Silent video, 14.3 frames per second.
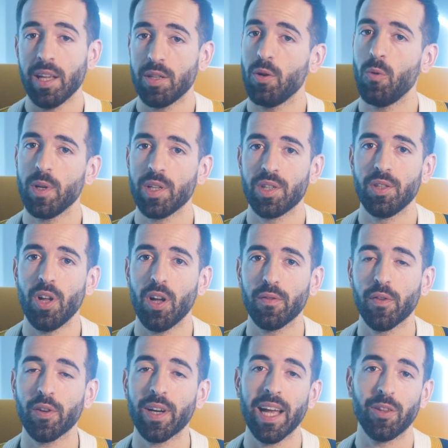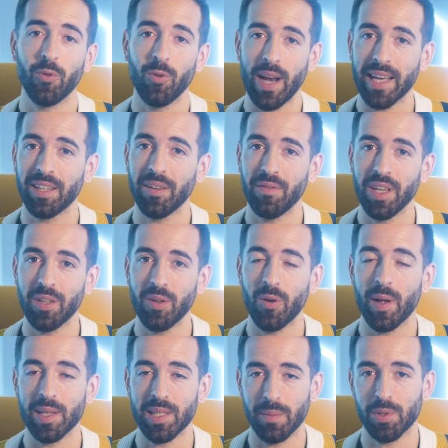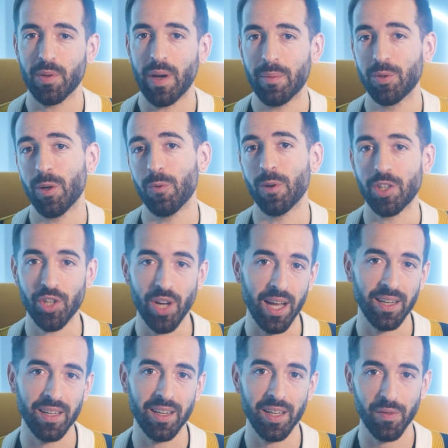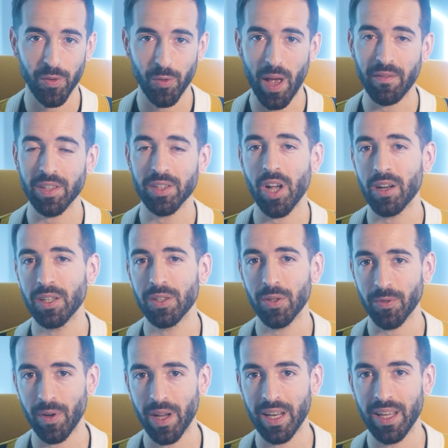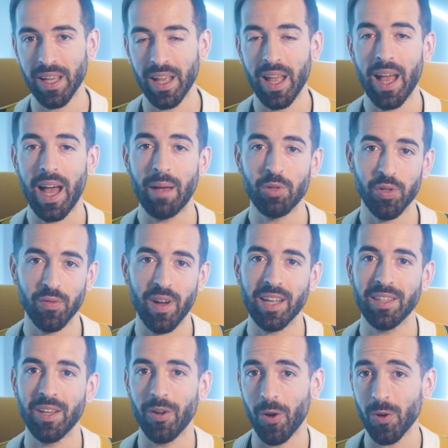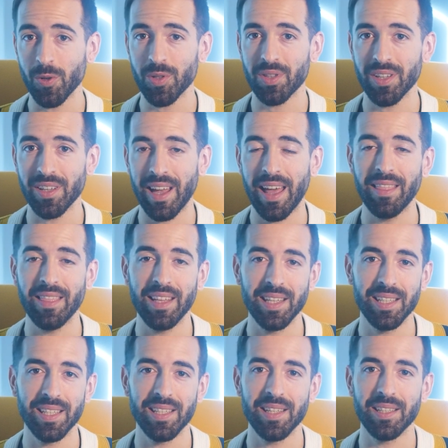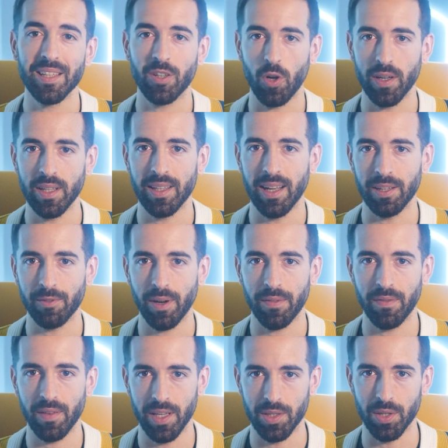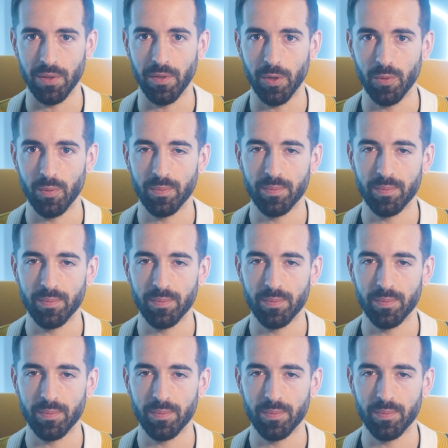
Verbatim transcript: As always, don't forget to like the video and subscribe to our channel if you haven't done it already. I'm Giovanni, your host, and this is a Cointelegraph interview.